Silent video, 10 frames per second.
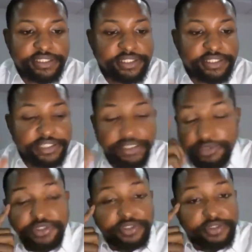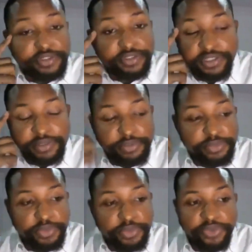I'm sure
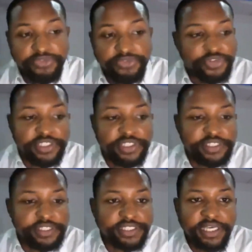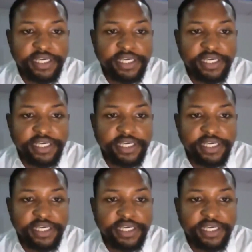we've all learned.